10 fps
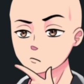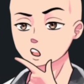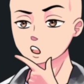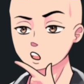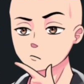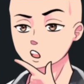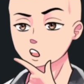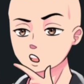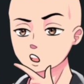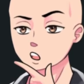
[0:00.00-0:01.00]
Of
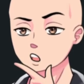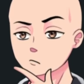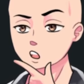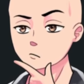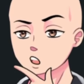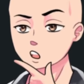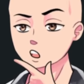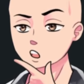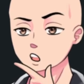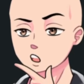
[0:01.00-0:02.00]
course
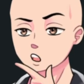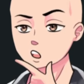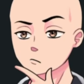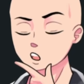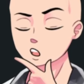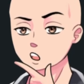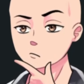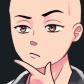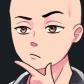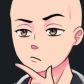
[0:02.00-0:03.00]
the Japanese will get
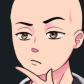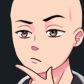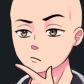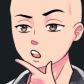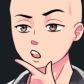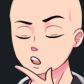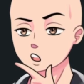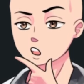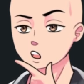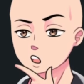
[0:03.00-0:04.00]
angry. And this
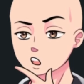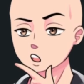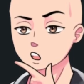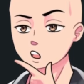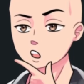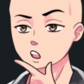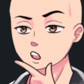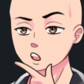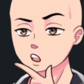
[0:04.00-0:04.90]
lady, man, I know